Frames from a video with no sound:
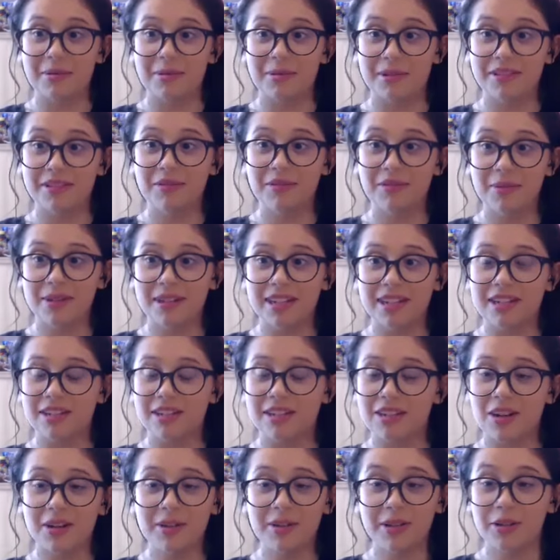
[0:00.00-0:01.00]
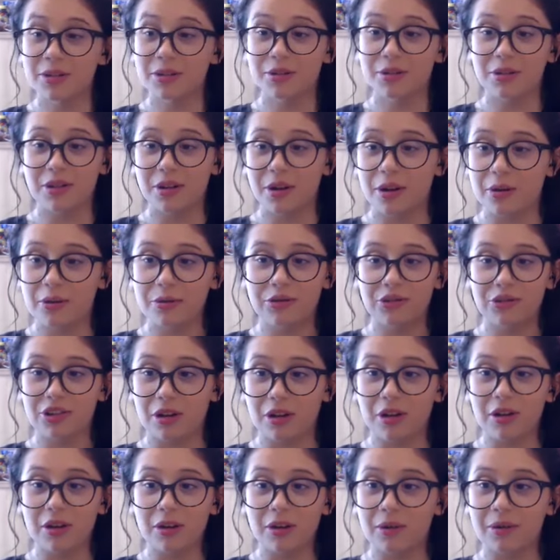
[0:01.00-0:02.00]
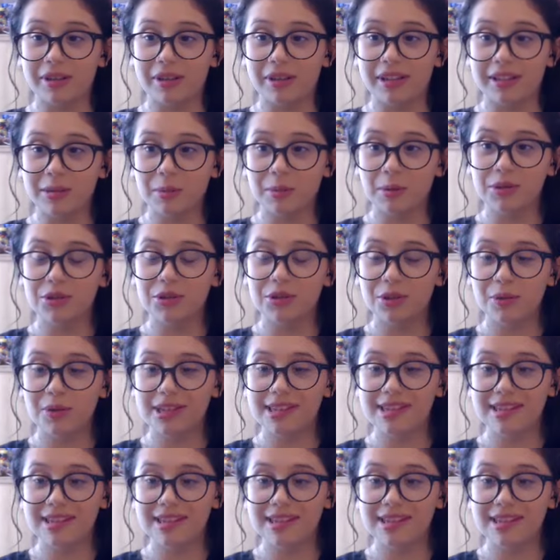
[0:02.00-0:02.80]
would have been it. Dogs are no joke, especially ones